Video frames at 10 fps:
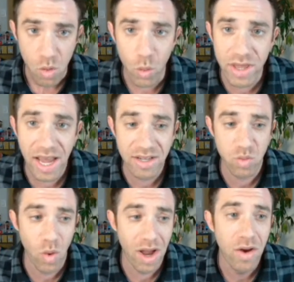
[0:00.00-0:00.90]
with that as
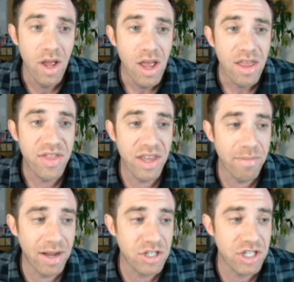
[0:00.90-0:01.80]
well. The thing
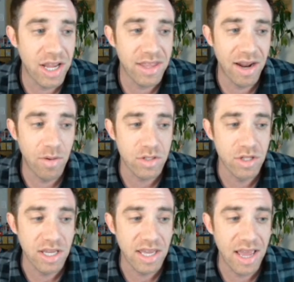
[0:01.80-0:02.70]
about Chet that I was
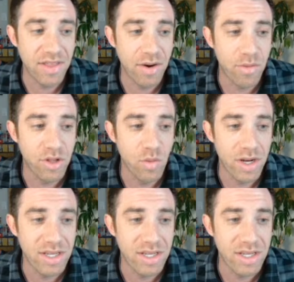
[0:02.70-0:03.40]
looking at that I really wanted